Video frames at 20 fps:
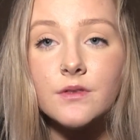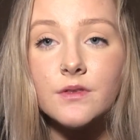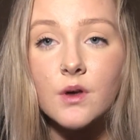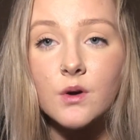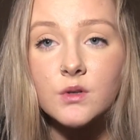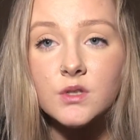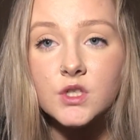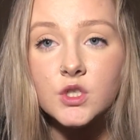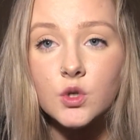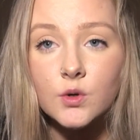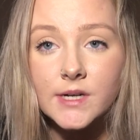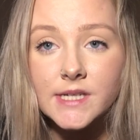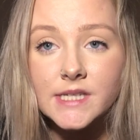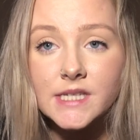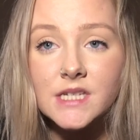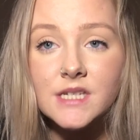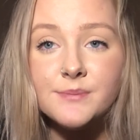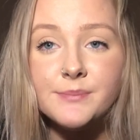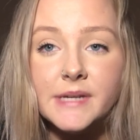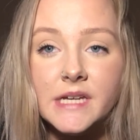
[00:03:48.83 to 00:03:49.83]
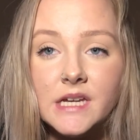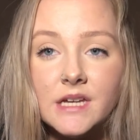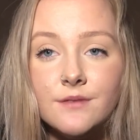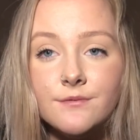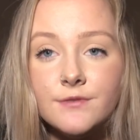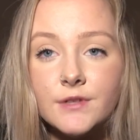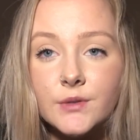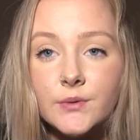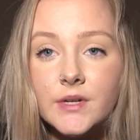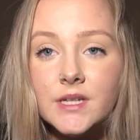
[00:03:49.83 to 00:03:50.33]
those choices be
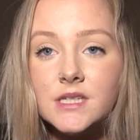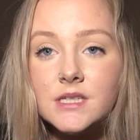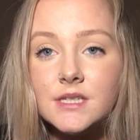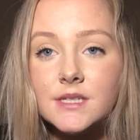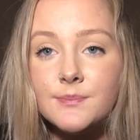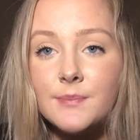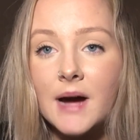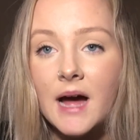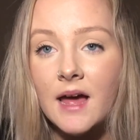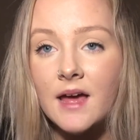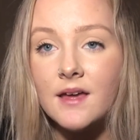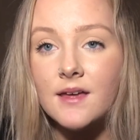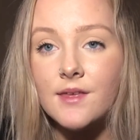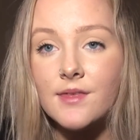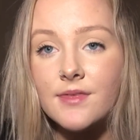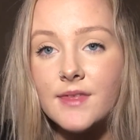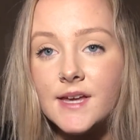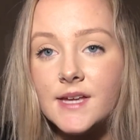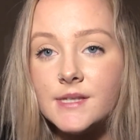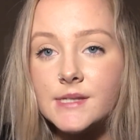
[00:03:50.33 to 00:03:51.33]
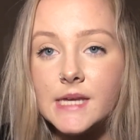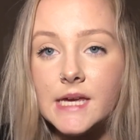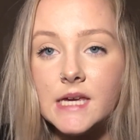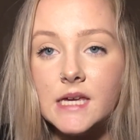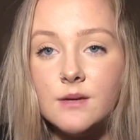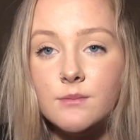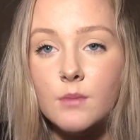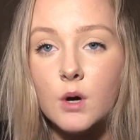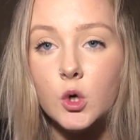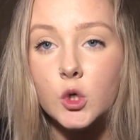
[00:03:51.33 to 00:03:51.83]
influenced by things like
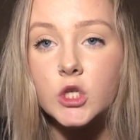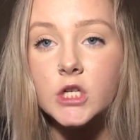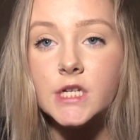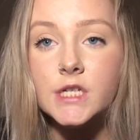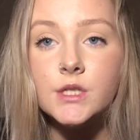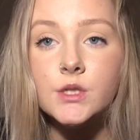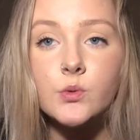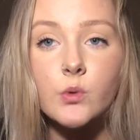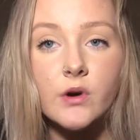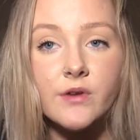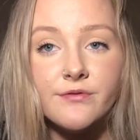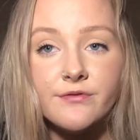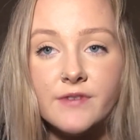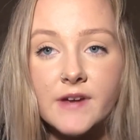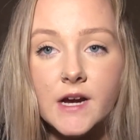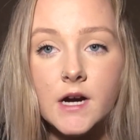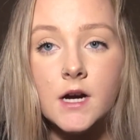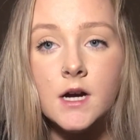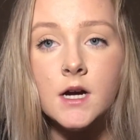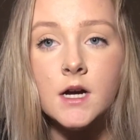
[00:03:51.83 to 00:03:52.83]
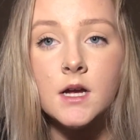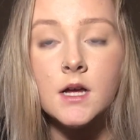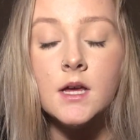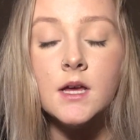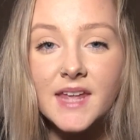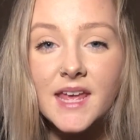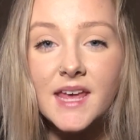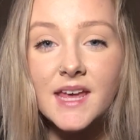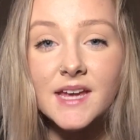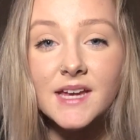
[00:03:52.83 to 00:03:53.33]
emotions or fear
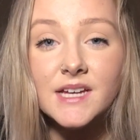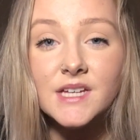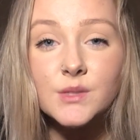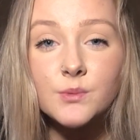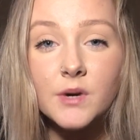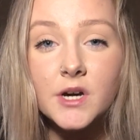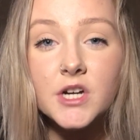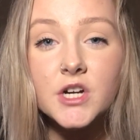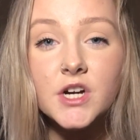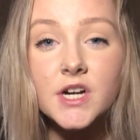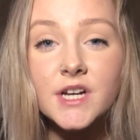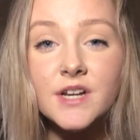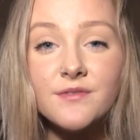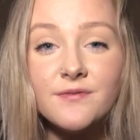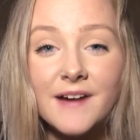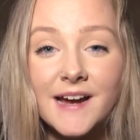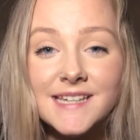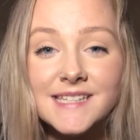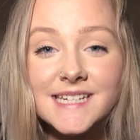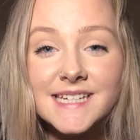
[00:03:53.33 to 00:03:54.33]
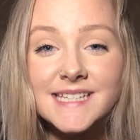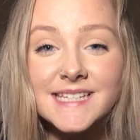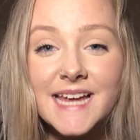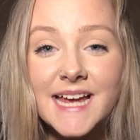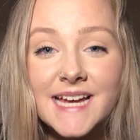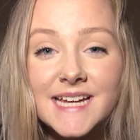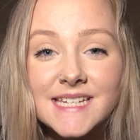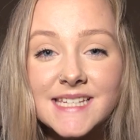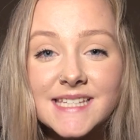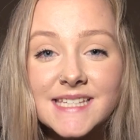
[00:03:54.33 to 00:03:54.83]
is where you're going to find
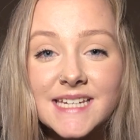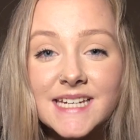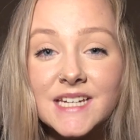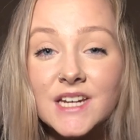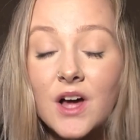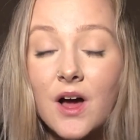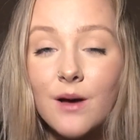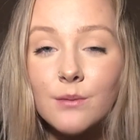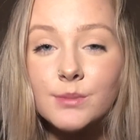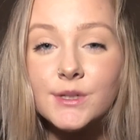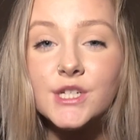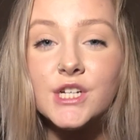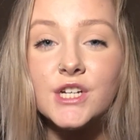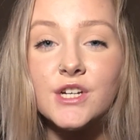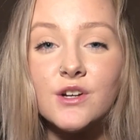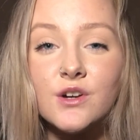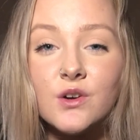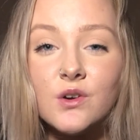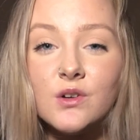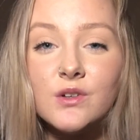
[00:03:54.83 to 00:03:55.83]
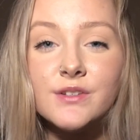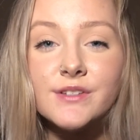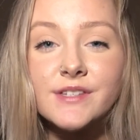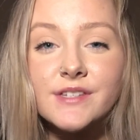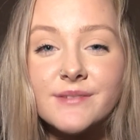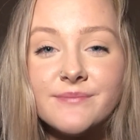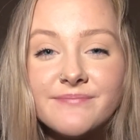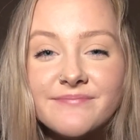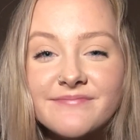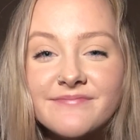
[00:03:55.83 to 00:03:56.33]
success in accomplishing your goals.